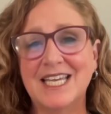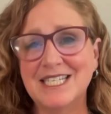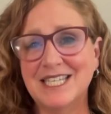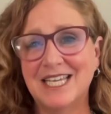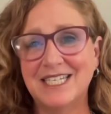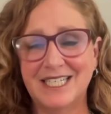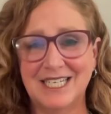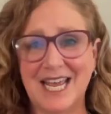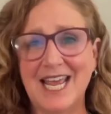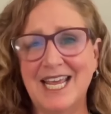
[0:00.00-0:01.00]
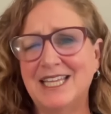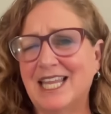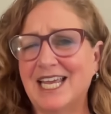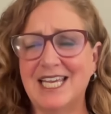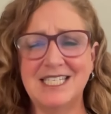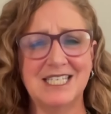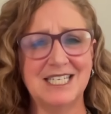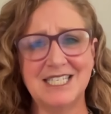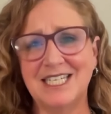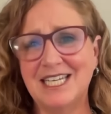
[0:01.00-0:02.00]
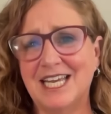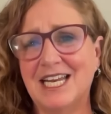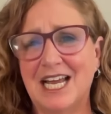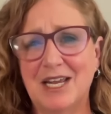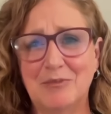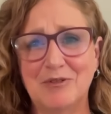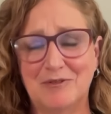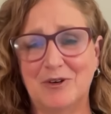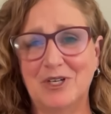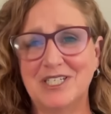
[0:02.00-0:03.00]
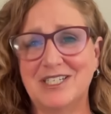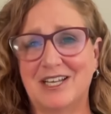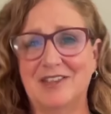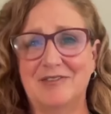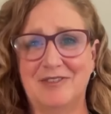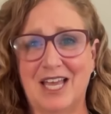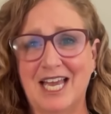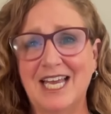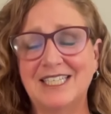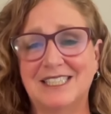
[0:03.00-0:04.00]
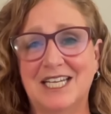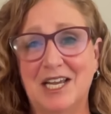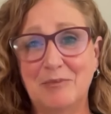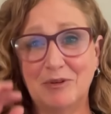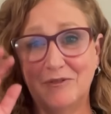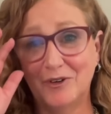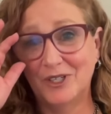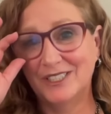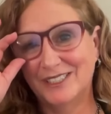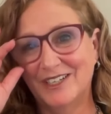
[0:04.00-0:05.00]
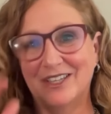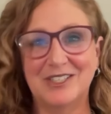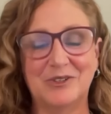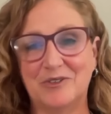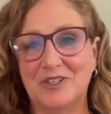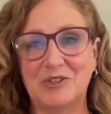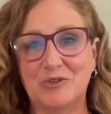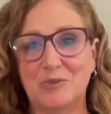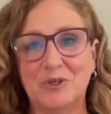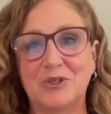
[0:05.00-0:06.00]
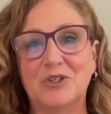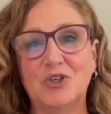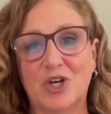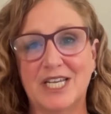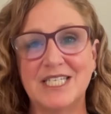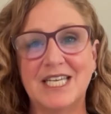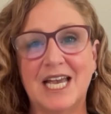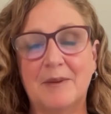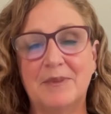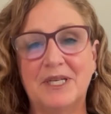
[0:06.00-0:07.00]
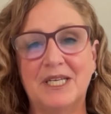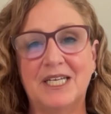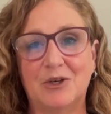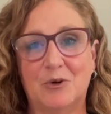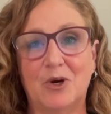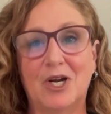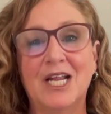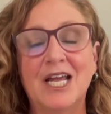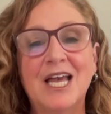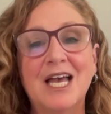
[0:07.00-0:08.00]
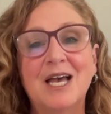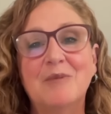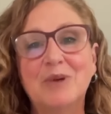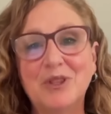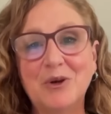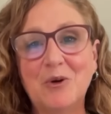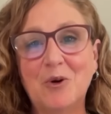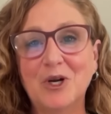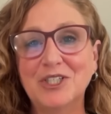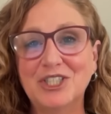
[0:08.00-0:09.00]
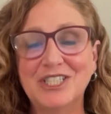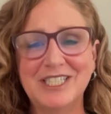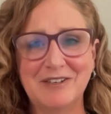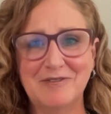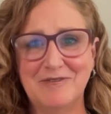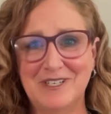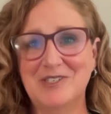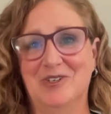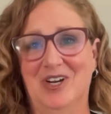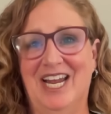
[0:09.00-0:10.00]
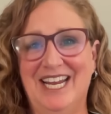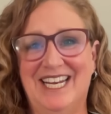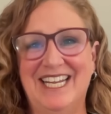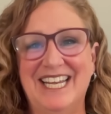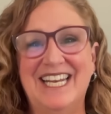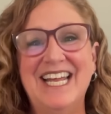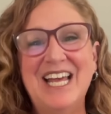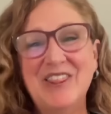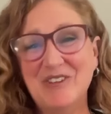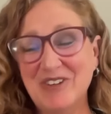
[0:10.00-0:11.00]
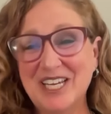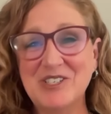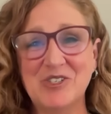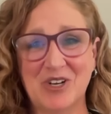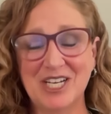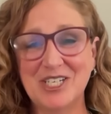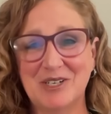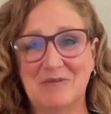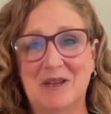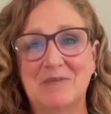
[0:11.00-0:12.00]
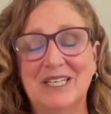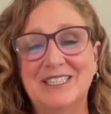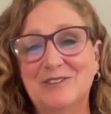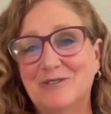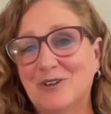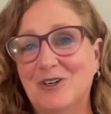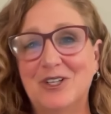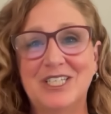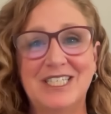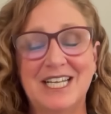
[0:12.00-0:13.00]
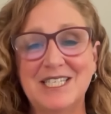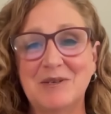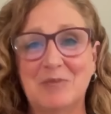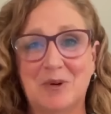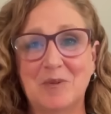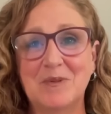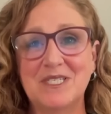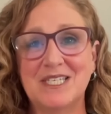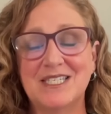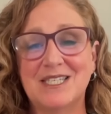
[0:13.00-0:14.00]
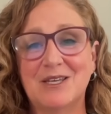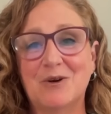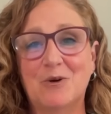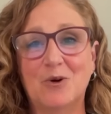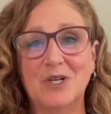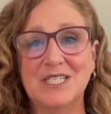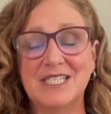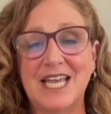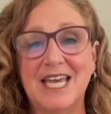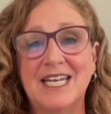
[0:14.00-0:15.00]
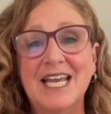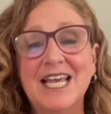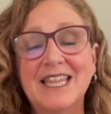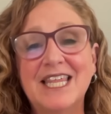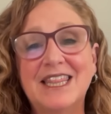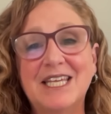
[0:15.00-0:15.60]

is that today, like, it's easy to get hyper focused on the flags and hyper focused on the sort of intramural crazy happening at the court. But the court just eviscerated the Reconstruction Amendments for all intents and purposes. The court said that